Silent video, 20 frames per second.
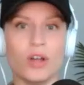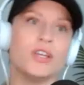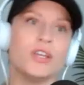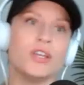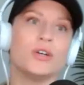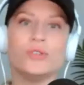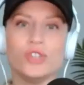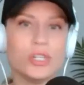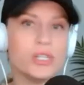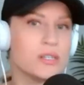the
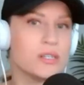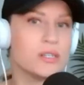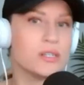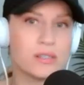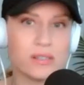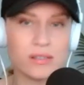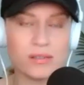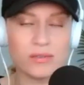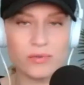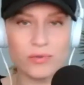
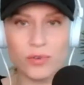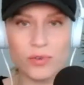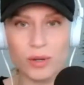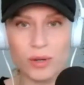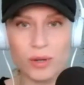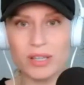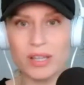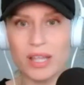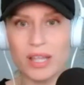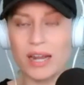OGs
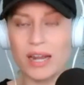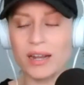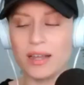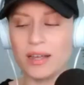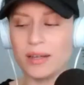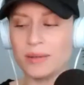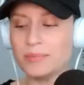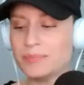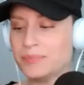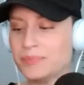from
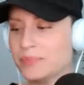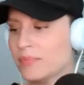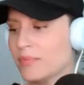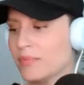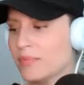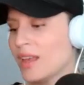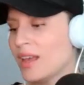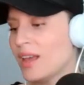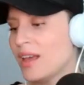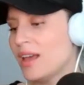Atlanta,
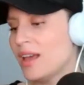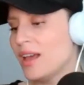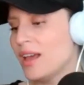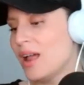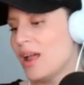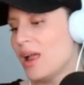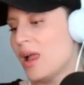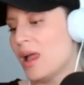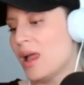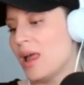
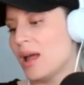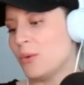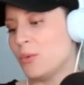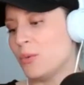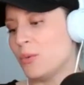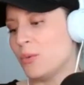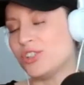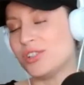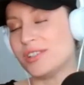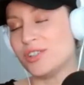
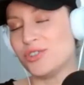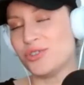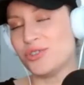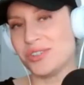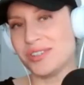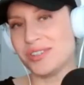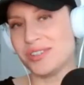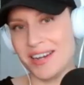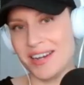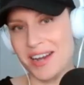which is
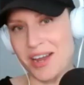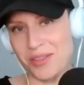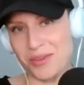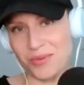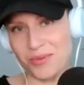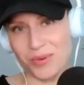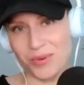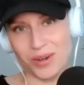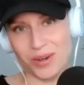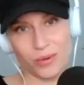interesting now
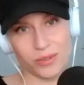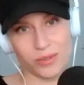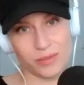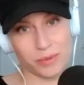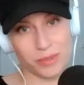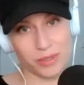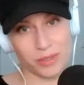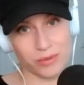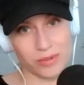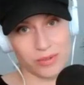that we know what's
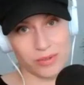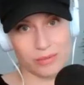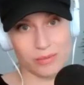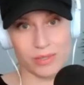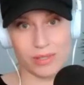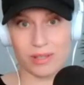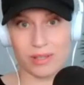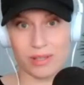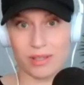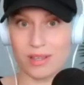been going on
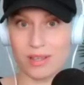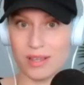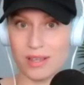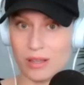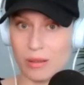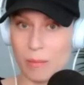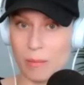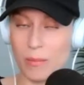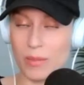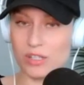with
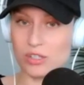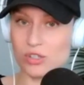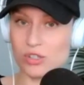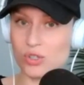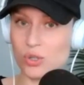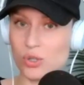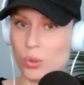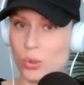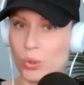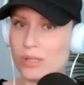Kim
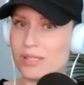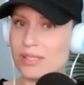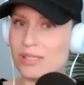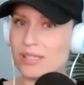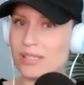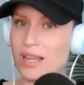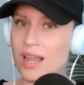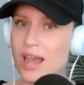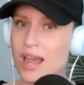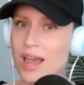
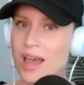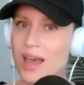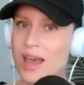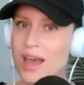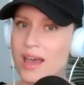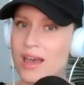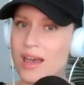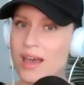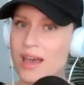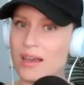
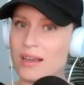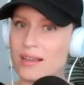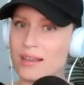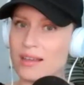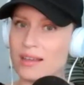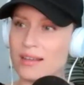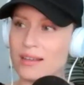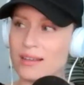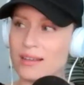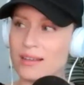Zolciak
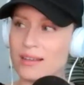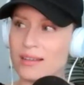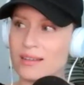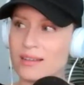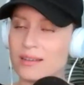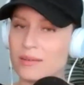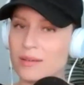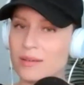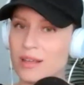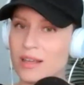
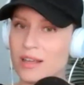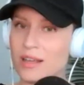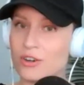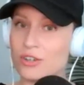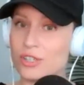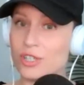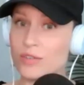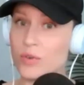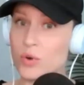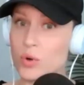and
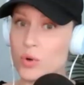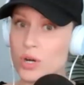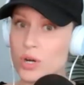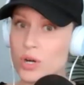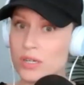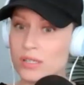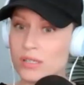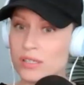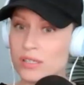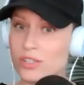her
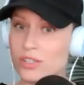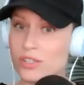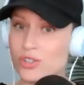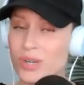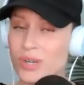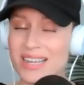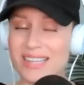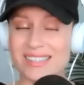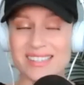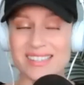divorce. Did you
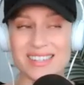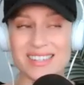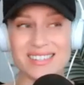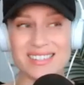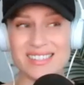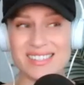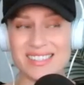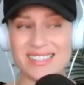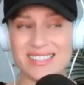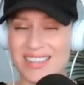guys
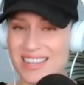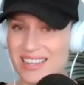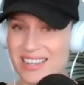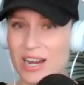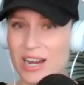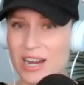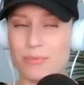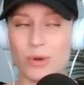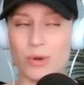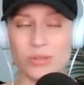see?
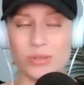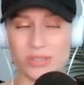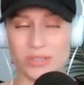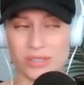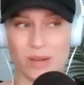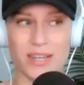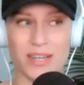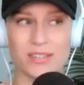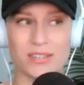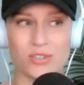I posted
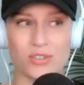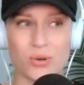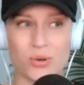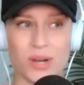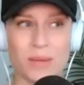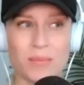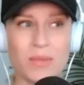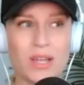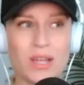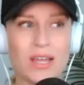on my
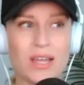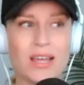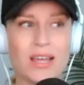Instagram.